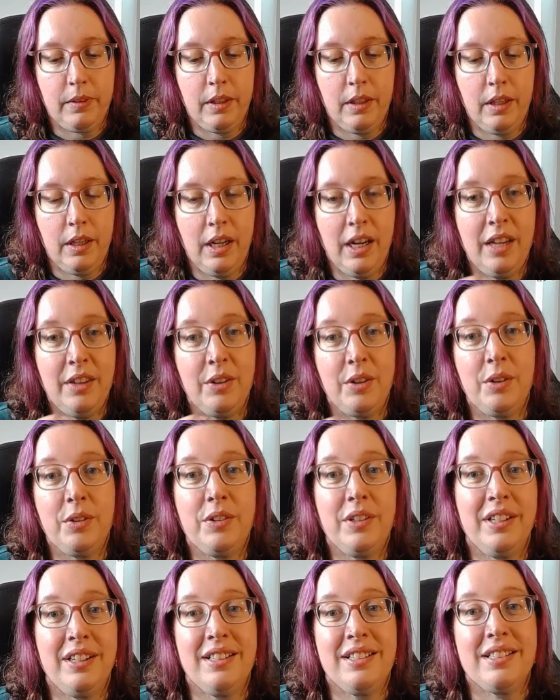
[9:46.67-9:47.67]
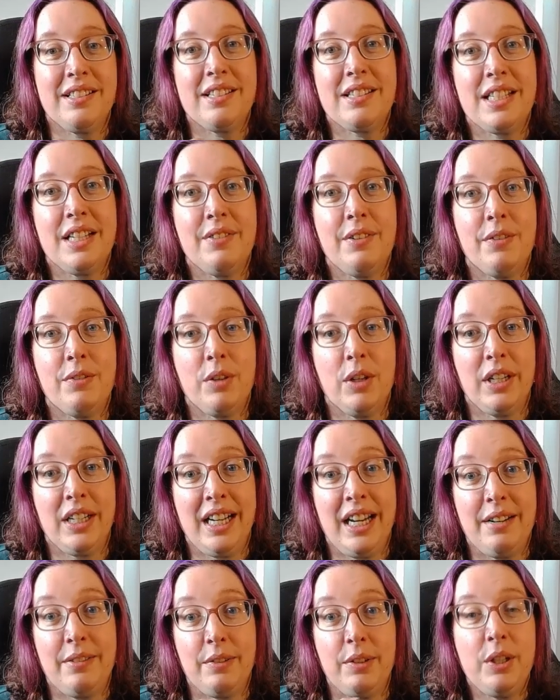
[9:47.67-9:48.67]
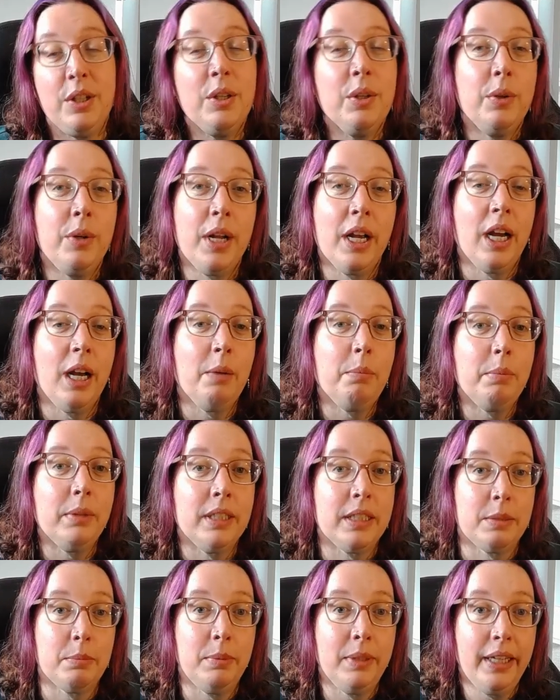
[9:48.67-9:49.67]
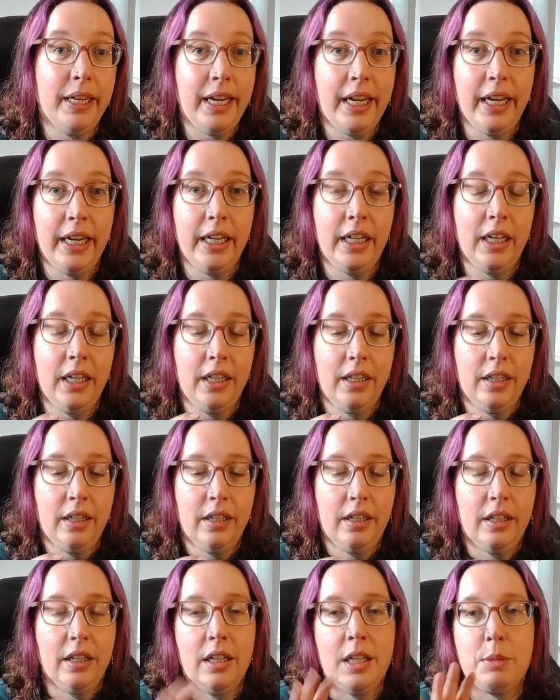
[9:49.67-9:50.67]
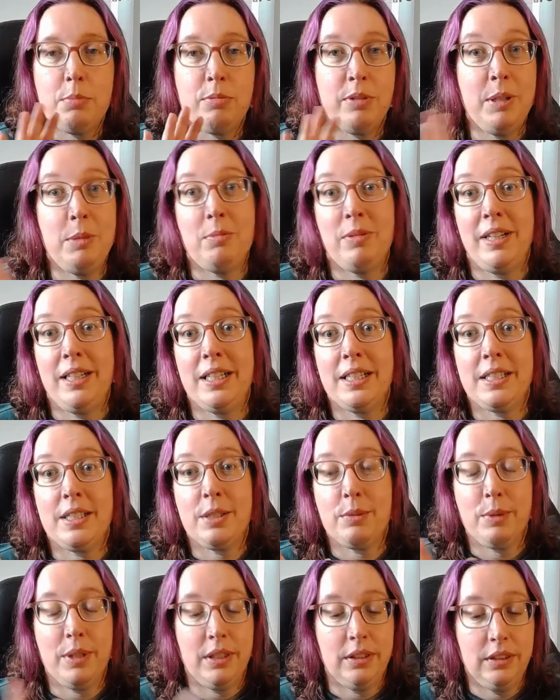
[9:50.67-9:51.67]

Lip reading: And the good thing is the stuff I've got to have queued up as a plan is pretty brainless as well.